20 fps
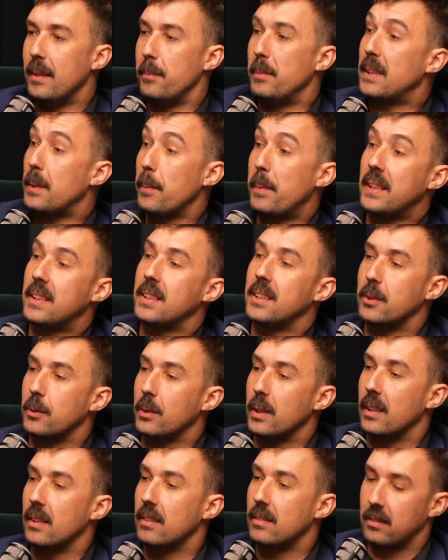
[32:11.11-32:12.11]
Mr. Beast is
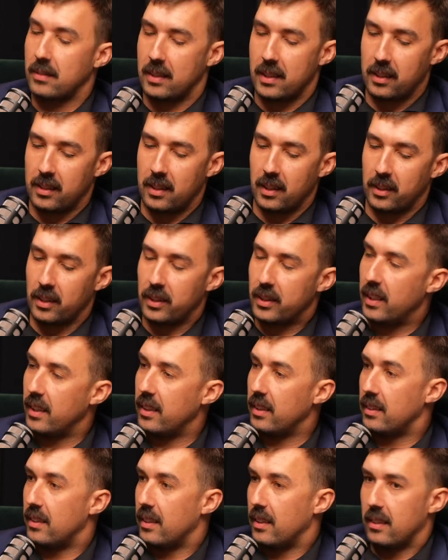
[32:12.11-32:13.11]
doing it. Mm. The, the,
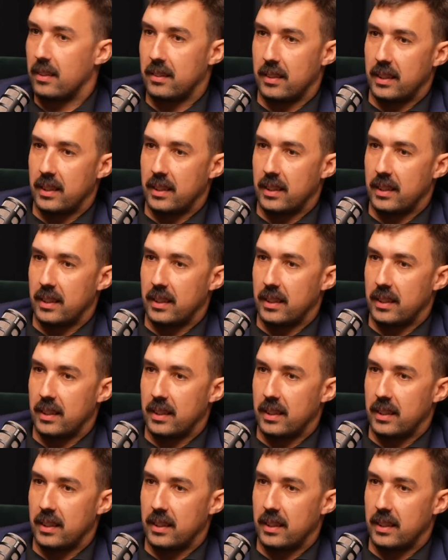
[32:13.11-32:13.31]
the, the,